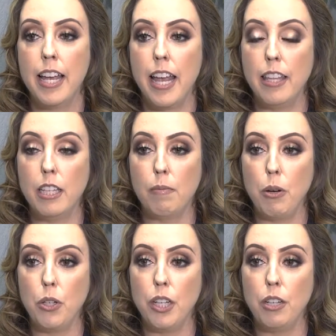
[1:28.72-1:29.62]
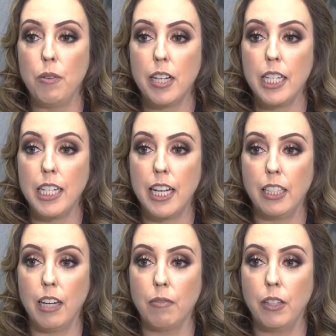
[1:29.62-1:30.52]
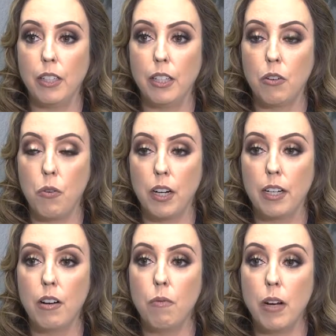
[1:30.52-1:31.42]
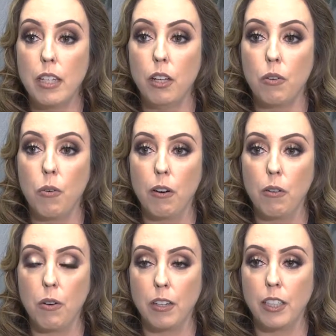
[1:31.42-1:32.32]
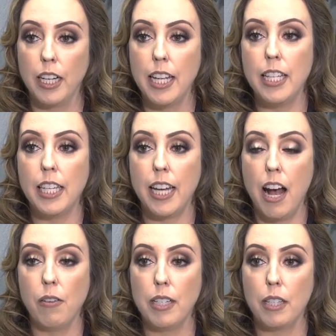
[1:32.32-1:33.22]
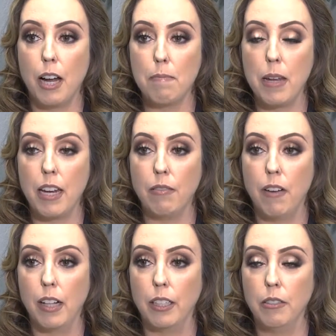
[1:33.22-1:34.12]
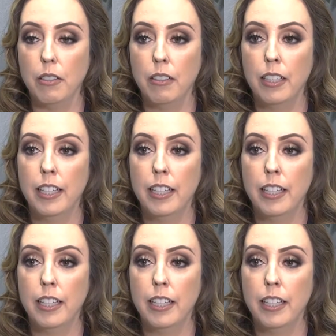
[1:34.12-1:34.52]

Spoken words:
In this motion, you are detailing for the court what the court order is and how it's not being followed.